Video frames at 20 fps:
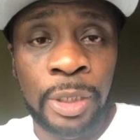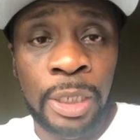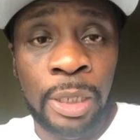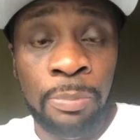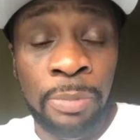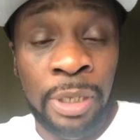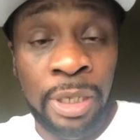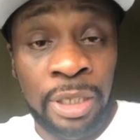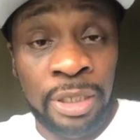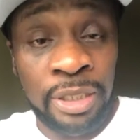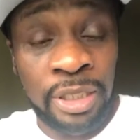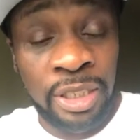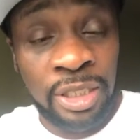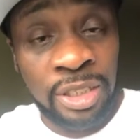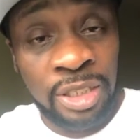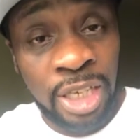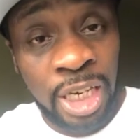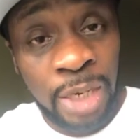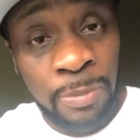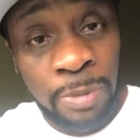Because these
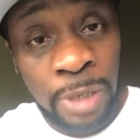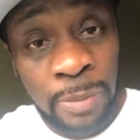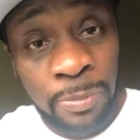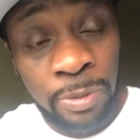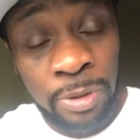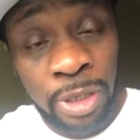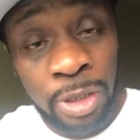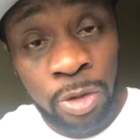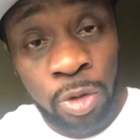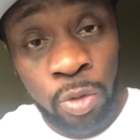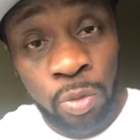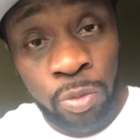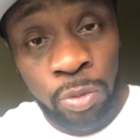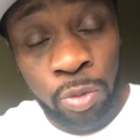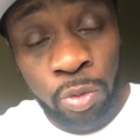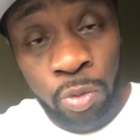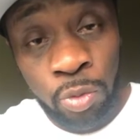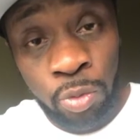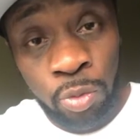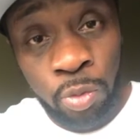same people that you
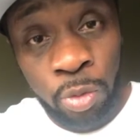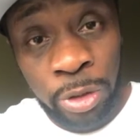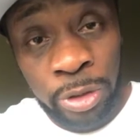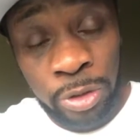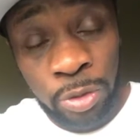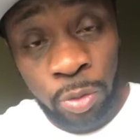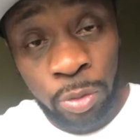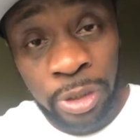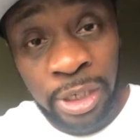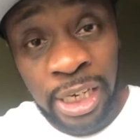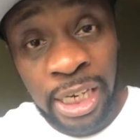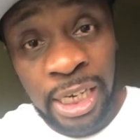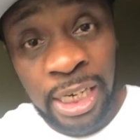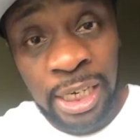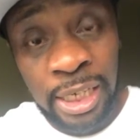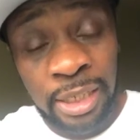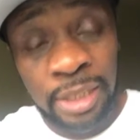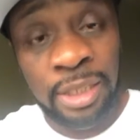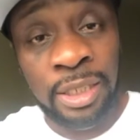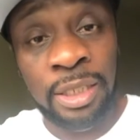want to
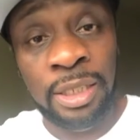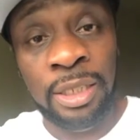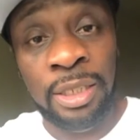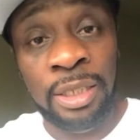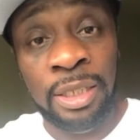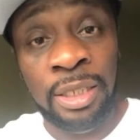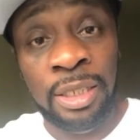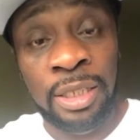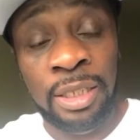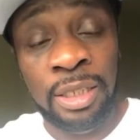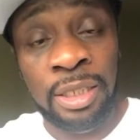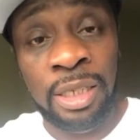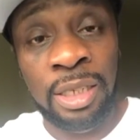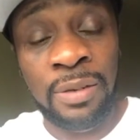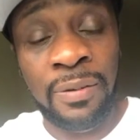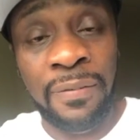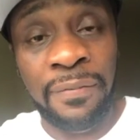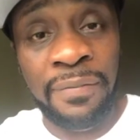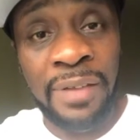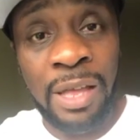lead to
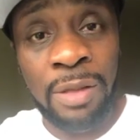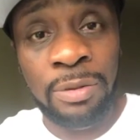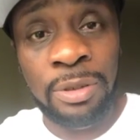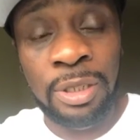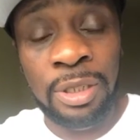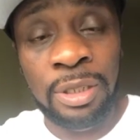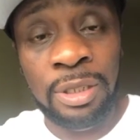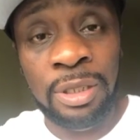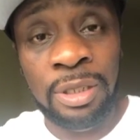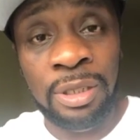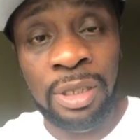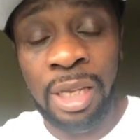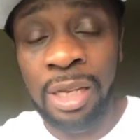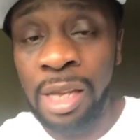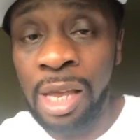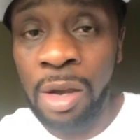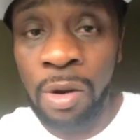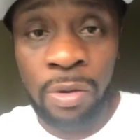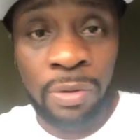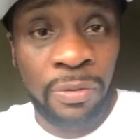the fountain, they're
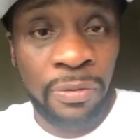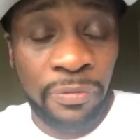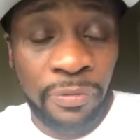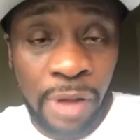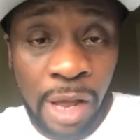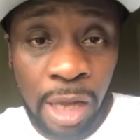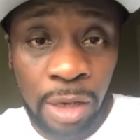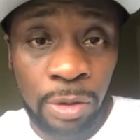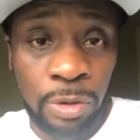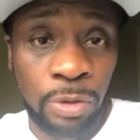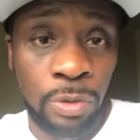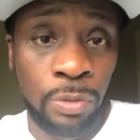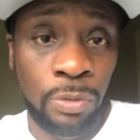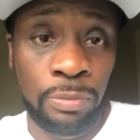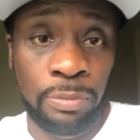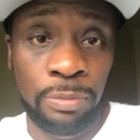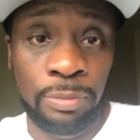not going to follow you.